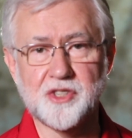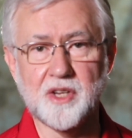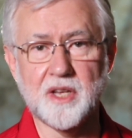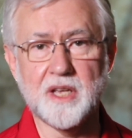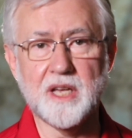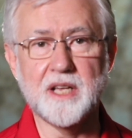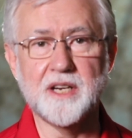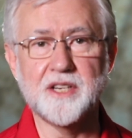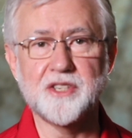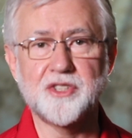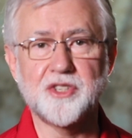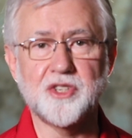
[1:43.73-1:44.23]

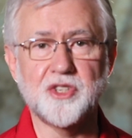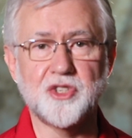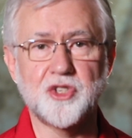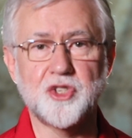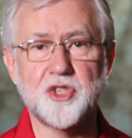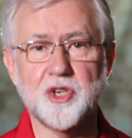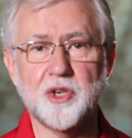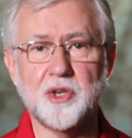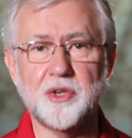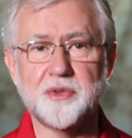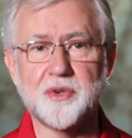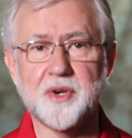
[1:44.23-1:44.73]
innocent
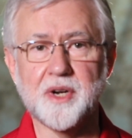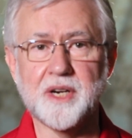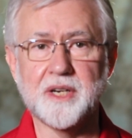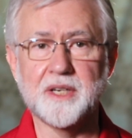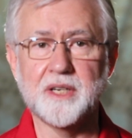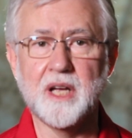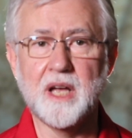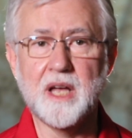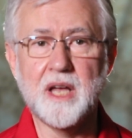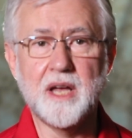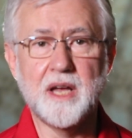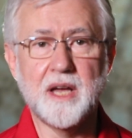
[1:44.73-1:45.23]
children
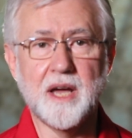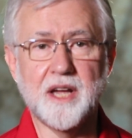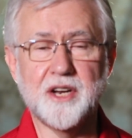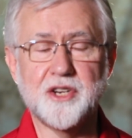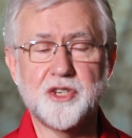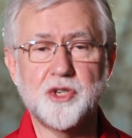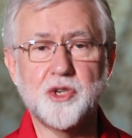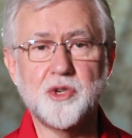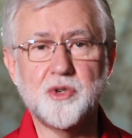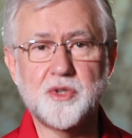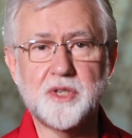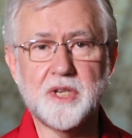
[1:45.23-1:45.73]
and
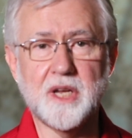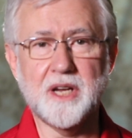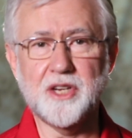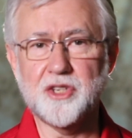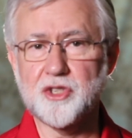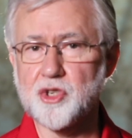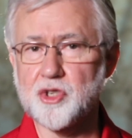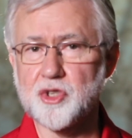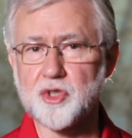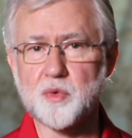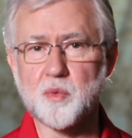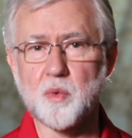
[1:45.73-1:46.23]
2
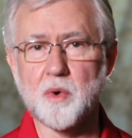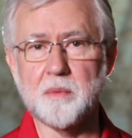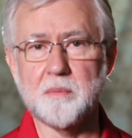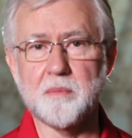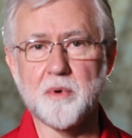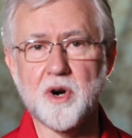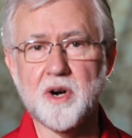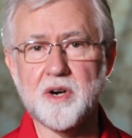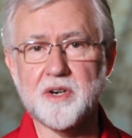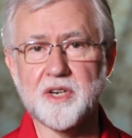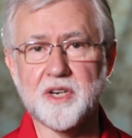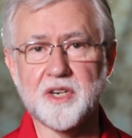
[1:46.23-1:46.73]
teachers were
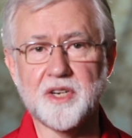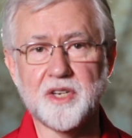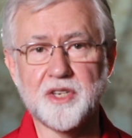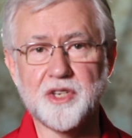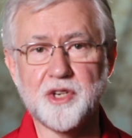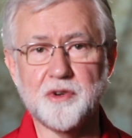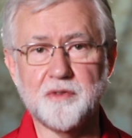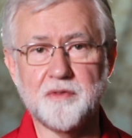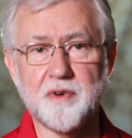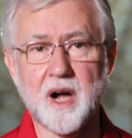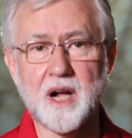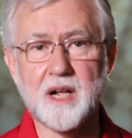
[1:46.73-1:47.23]
murdered in
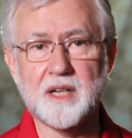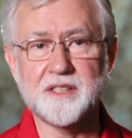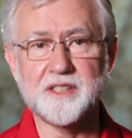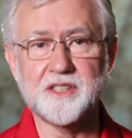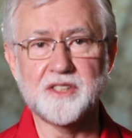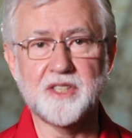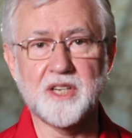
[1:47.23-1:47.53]
Uvalde,